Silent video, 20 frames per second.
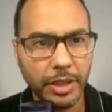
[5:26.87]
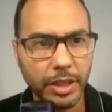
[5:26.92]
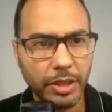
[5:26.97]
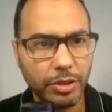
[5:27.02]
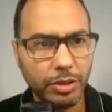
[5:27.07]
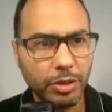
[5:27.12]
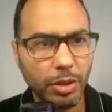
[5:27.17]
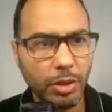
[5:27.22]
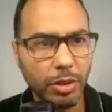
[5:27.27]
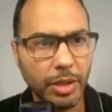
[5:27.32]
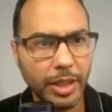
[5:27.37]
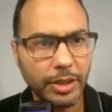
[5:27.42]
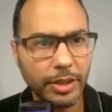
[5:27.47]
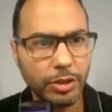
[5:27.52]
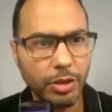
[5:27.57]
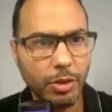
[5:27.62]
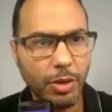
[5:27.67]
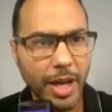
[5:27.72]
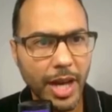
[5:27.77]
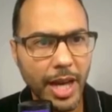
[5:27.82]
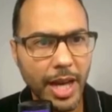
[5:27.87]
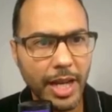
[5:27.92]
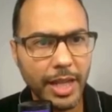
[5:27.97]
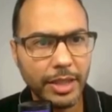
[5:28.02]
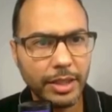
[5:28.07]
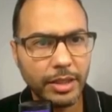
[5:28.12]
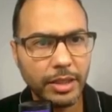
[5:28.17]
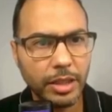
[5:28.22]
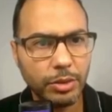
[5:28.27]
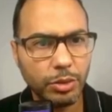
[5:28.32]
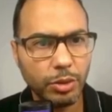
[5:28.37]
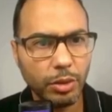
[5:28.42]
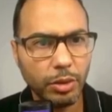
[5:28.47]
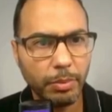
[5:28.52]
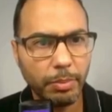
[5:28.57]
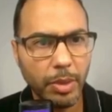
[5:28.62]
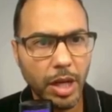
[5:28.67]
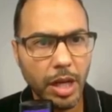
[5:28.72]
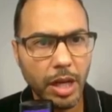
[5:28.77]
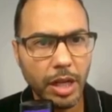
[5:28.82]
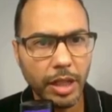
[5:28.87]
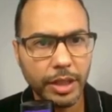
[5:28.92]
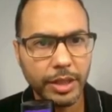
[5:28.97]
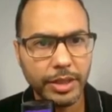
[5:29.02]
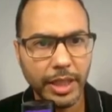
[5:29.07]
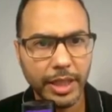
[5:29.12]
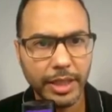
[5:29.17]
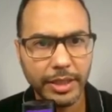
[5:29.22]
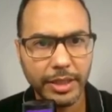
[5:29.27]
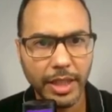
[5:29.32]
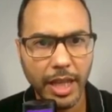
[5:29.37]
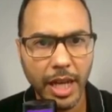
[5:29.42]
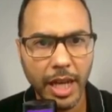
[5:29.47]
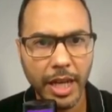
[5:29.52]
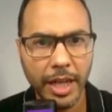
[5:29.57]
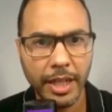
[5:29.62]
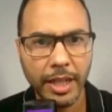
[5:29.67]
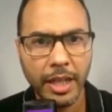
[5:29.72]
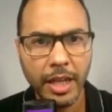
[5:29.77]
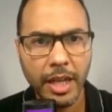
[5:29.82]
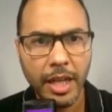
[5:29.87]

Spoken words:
So let's go ahead, toolbox, assign